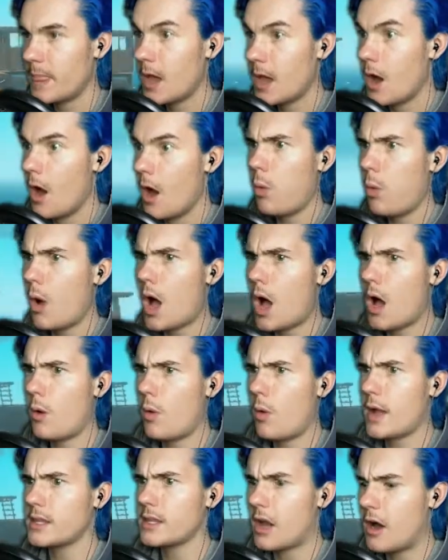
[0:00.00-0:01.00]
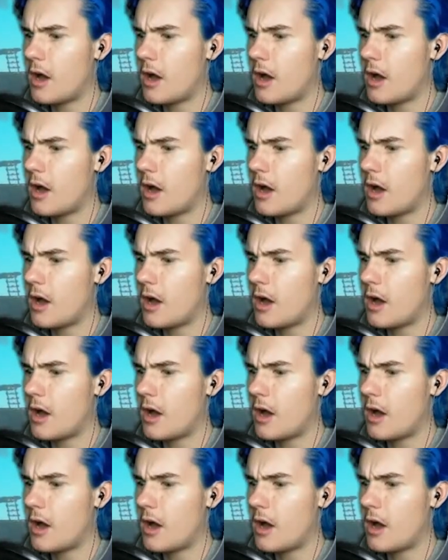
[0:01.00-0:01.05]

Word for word: Whoa, what the